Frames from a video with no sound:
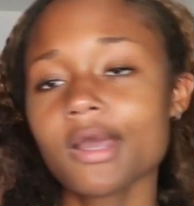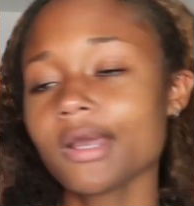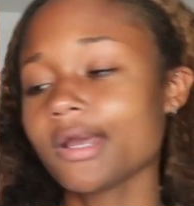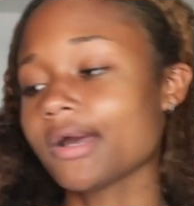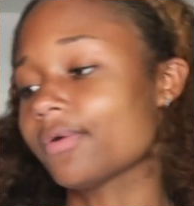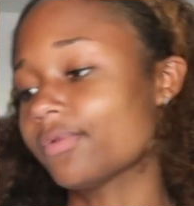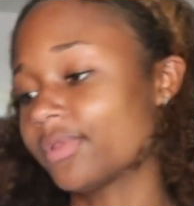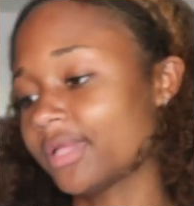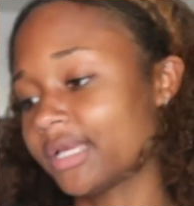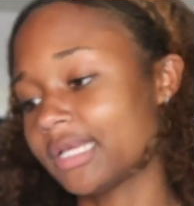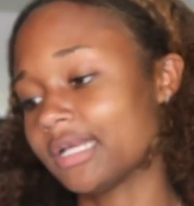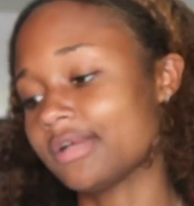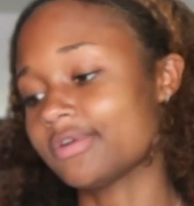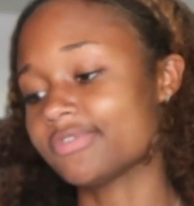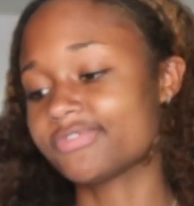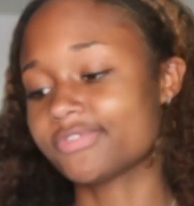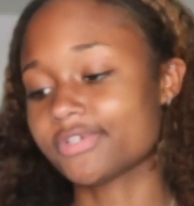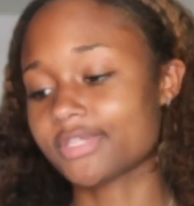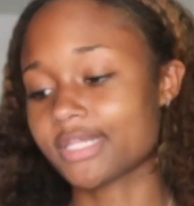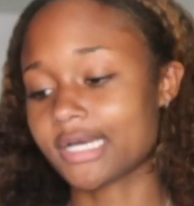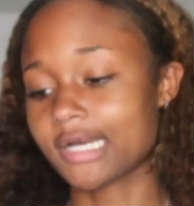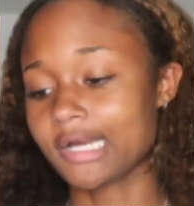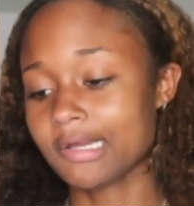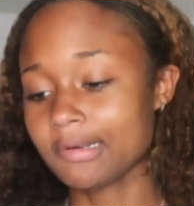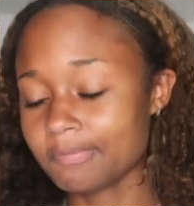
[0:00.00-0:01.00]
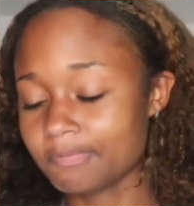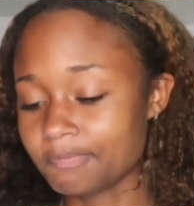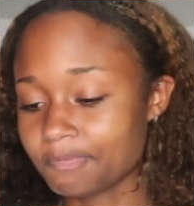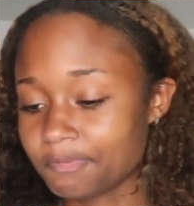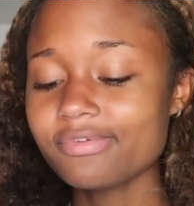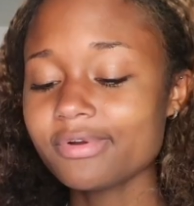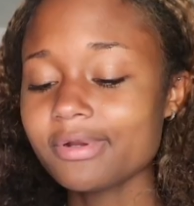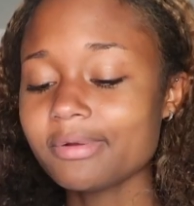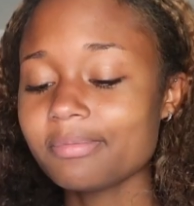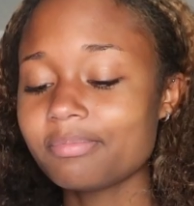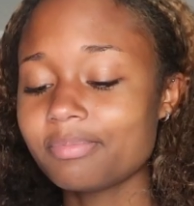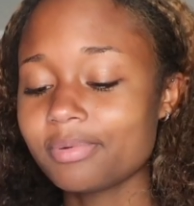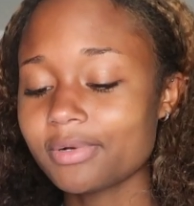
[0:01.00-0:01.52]
go looking for that.
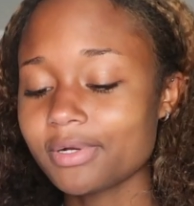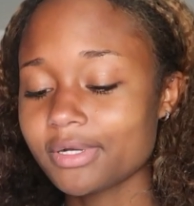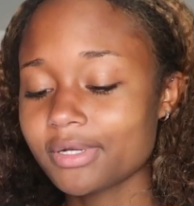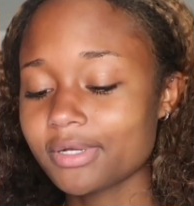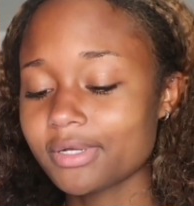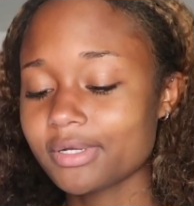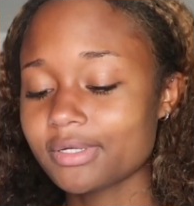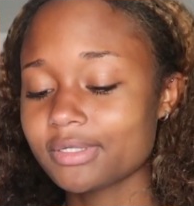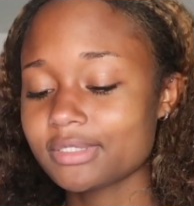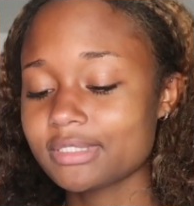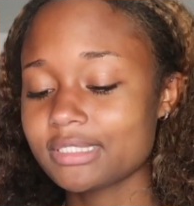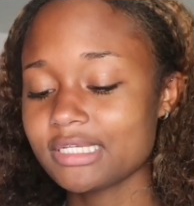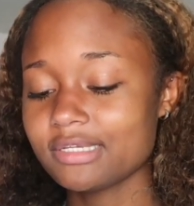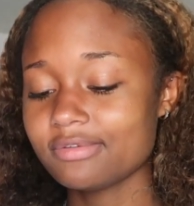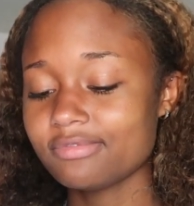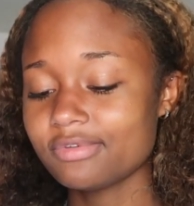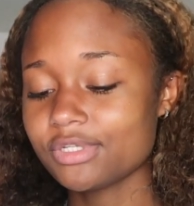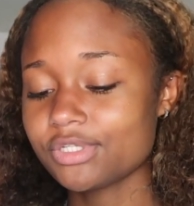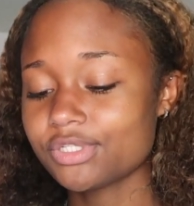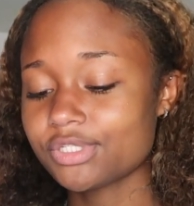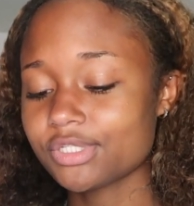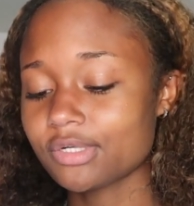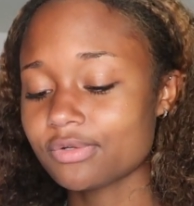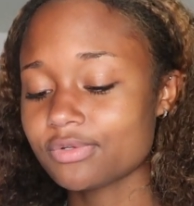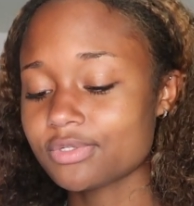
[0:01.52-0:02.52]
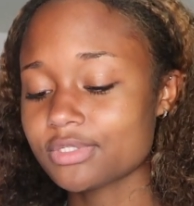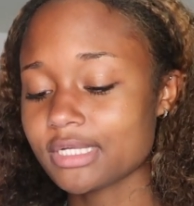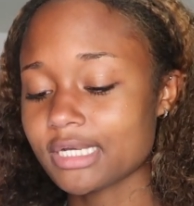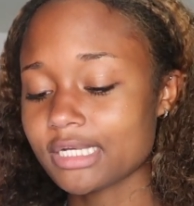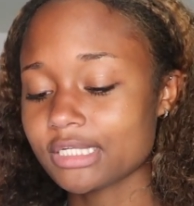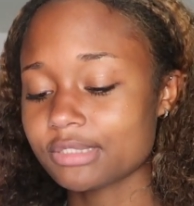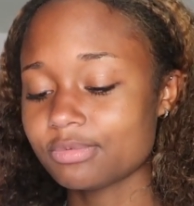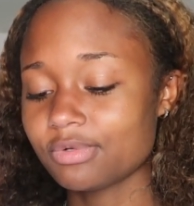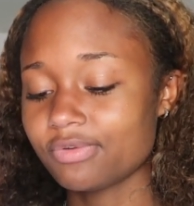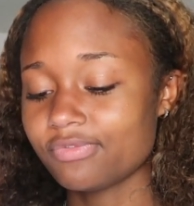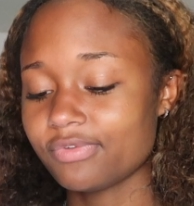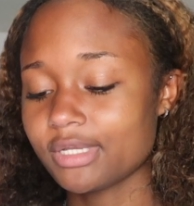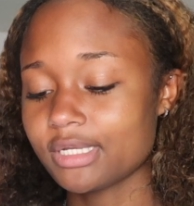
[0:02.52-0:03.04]
Favorite book, TV show
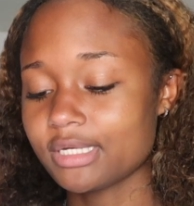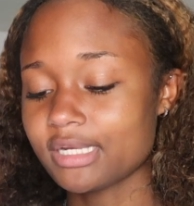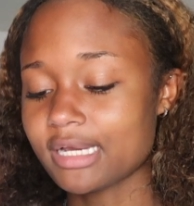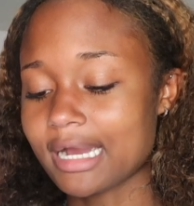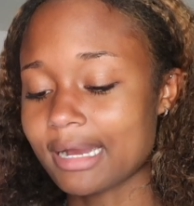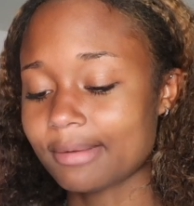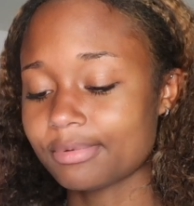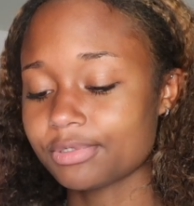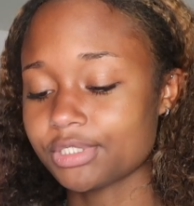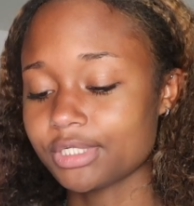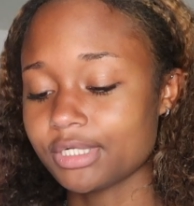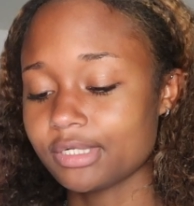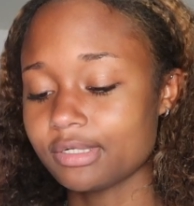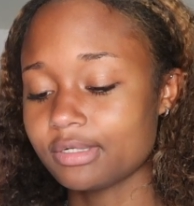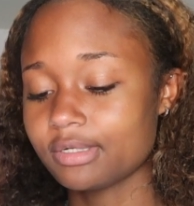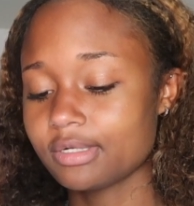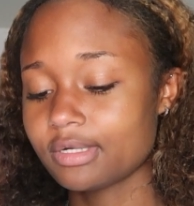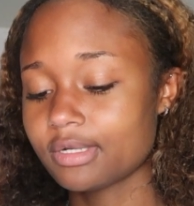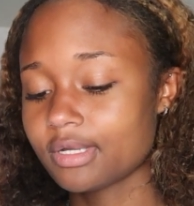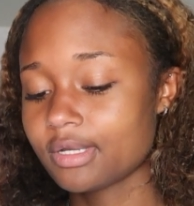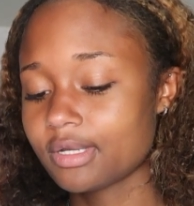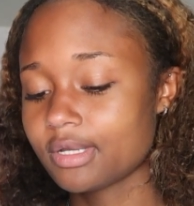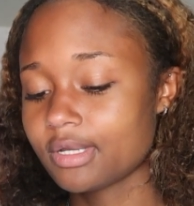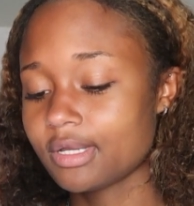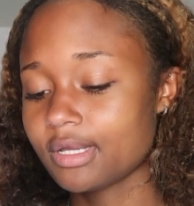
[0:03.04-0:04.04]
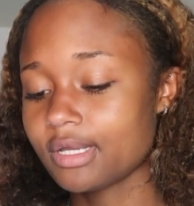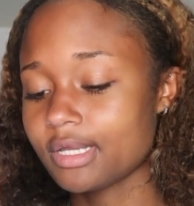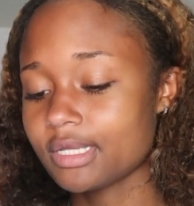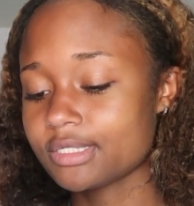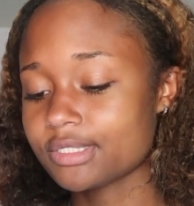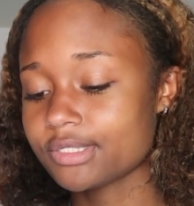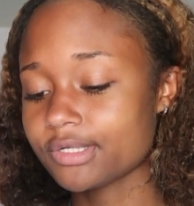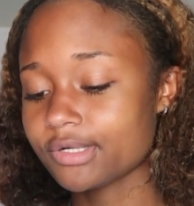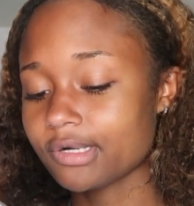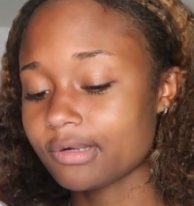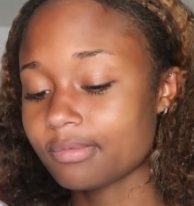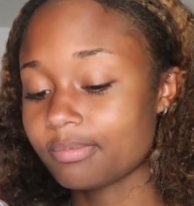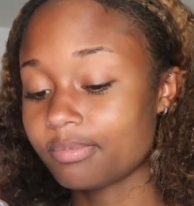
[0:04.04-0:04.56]
/ movie adaptation.
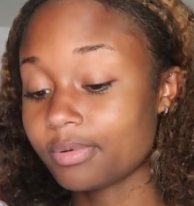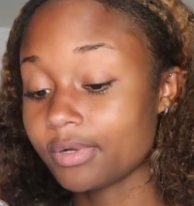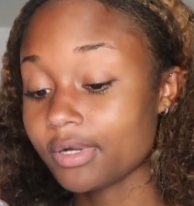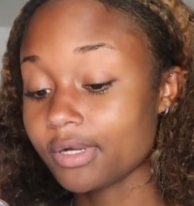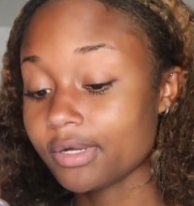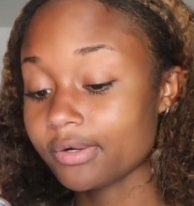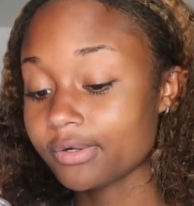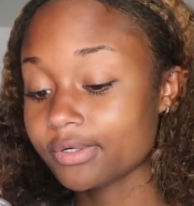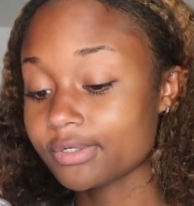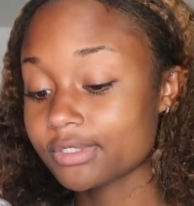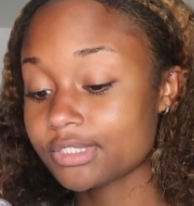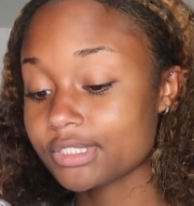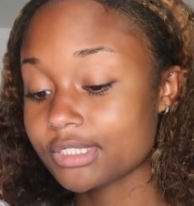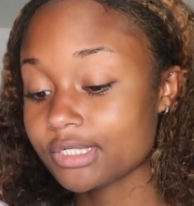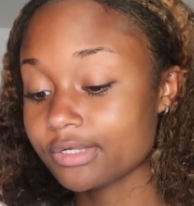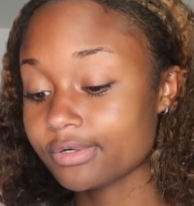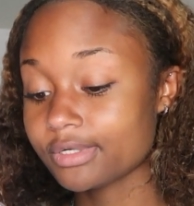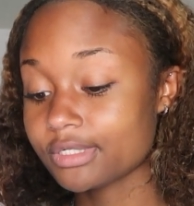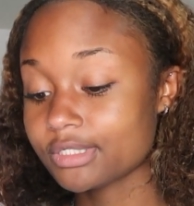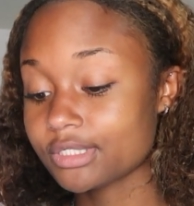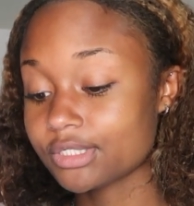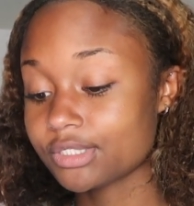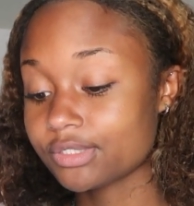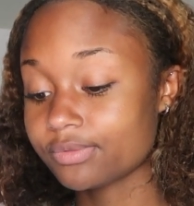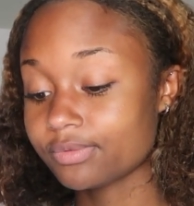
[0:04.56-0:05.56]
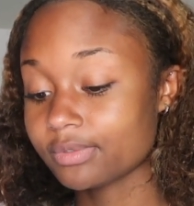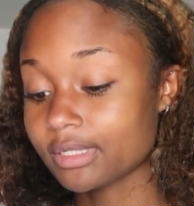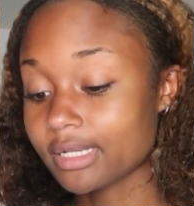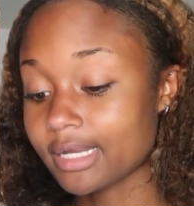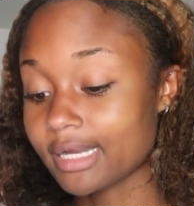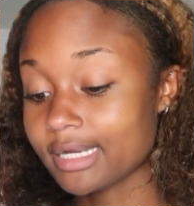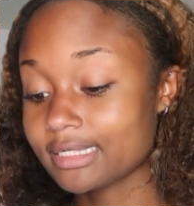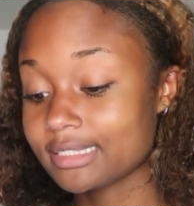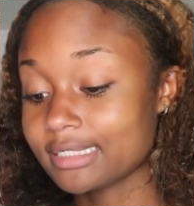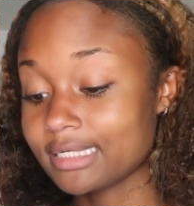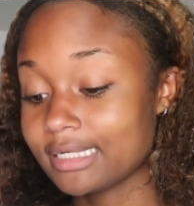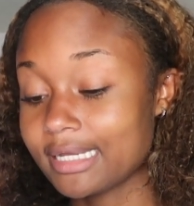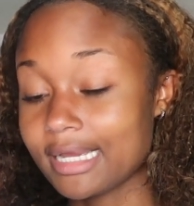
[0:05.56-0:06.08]
Is there a book or series that you would
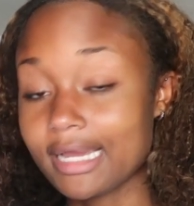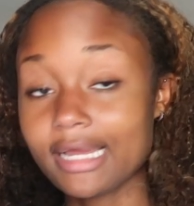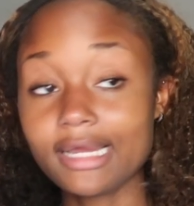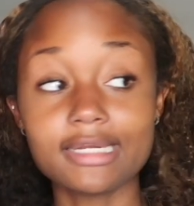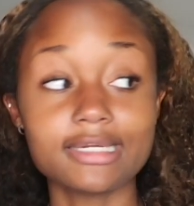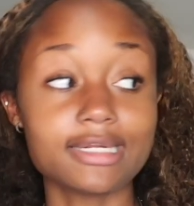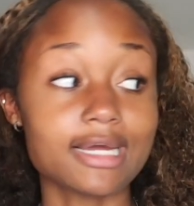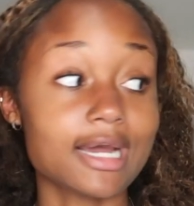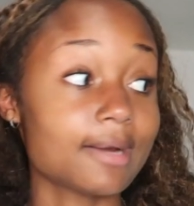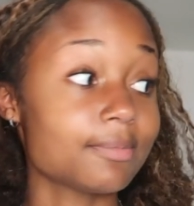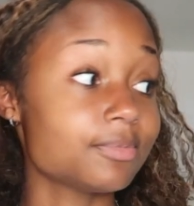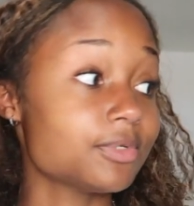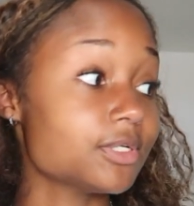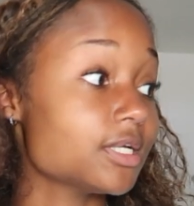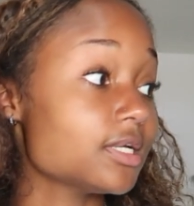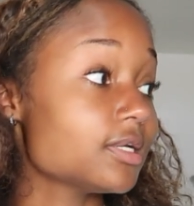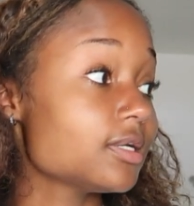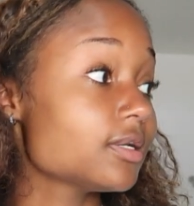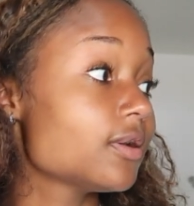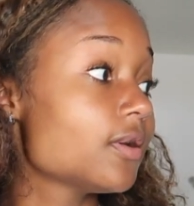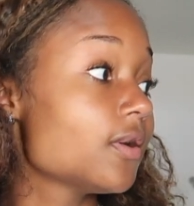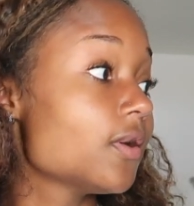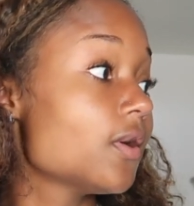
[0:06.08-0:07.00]
like to get adapted?